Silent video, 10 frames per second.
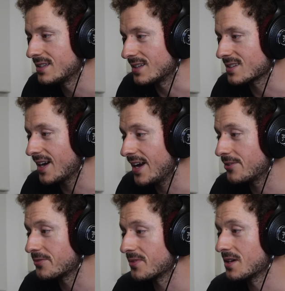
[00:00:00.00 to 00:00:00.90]
that's kind
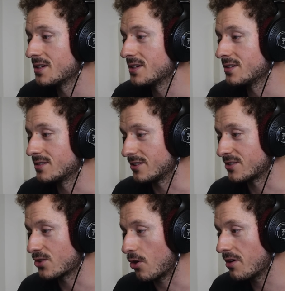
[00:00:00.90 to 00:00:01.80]
of the
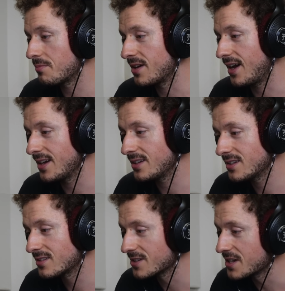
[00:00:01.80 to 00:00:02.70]
story behind
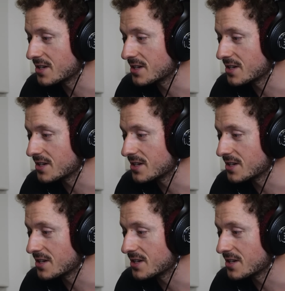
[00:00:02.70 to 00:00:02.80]
it.